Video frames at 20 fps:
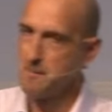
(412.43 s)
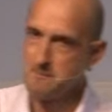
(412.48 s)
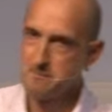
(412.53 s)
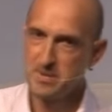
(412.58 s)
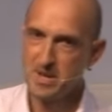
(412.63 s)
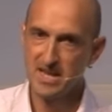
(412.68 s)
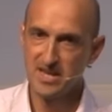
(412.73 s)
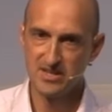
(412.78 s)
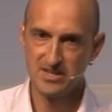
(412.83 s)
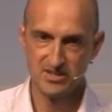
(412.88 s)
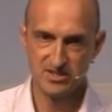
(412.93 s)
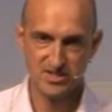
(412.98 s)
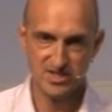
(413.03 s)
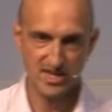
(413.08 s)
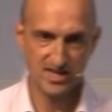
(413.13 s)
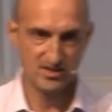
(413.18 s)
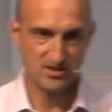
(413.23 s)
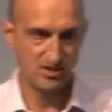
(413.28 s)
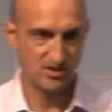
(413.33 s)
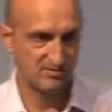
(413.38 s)
million
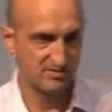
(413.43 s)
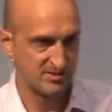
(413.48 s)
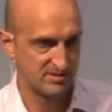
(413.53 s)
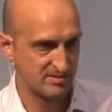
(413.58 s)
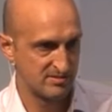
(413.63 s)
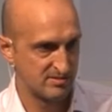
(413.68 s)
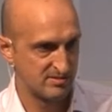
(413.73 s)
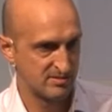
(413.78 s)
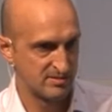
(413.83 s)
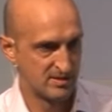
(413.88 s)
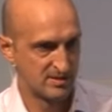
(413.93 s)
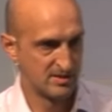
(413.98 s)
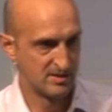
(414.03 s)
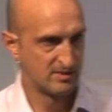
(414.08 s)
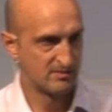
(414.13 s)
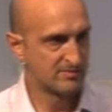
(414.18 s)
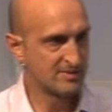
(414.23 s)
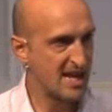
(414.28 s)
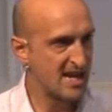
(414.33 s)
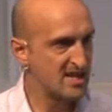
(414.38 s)
takeoffs.
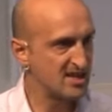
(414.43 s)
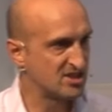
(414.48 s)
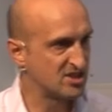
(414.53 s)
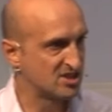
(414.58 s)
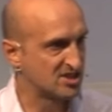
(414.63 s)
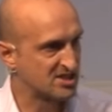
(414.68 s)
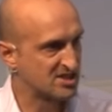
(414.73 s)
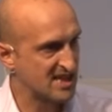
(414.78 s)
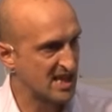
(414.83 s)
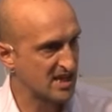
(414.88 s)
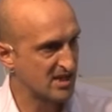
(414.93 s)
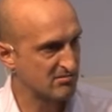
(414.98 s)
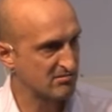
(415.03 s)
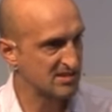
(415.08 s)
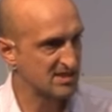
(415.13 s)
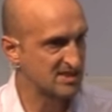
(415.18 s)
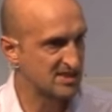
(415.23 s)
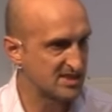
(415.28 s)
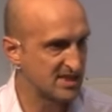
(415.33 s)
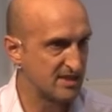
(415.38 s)
That is a
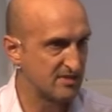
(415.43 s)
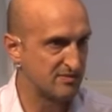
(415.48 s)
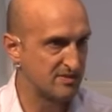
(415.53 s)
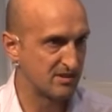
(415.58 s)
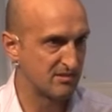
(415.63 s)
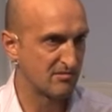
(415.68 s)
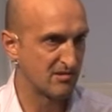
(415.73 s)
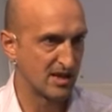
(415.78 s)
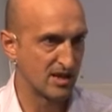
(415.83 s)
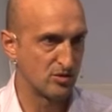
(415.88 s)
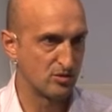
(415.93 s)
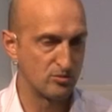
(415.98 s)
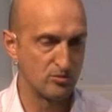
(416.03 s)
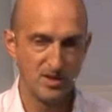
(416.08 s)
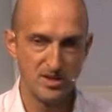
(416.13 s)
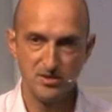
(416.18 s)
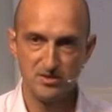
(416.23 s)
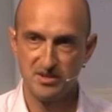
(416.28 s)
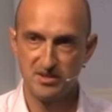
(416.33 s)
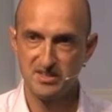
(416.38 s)
staggering safety record
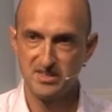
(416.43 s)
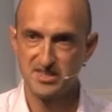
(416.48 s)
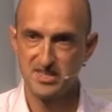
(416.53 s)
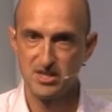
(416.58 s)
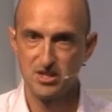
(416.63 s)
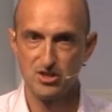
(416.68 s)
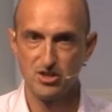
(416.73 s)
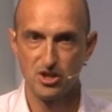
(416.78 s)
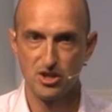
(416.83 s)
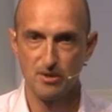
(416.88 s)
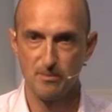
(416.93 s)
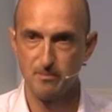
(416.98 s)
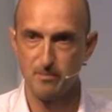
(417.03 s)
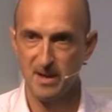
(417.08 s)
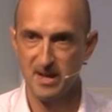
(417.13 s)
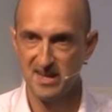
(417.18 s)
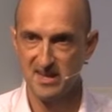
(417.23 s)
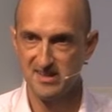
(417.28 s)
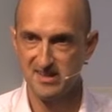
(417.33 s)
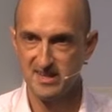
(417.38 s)
when you consider the
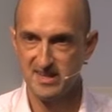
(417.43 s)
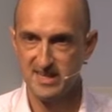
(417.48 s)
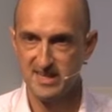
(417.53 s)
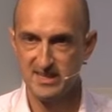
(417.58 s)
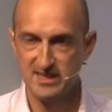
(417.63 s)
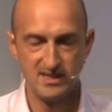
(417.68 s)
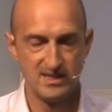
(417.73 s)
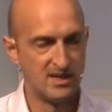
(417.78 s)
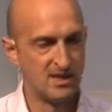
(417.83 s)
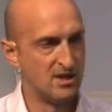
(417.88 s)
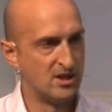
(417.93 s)
complexity,